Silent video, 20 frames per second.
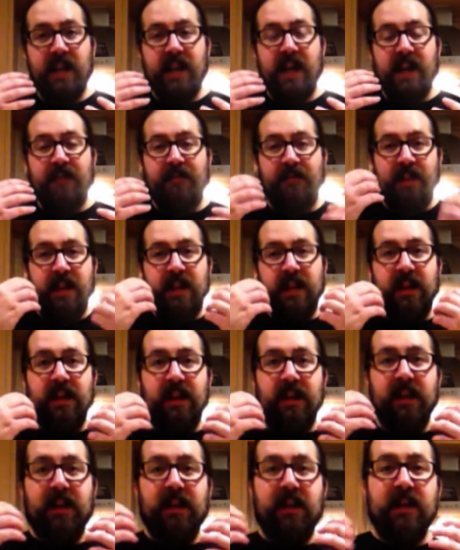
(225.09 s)
if it
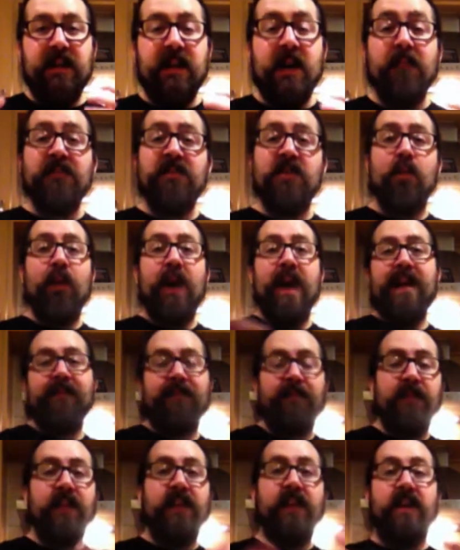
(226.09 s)
comes away from the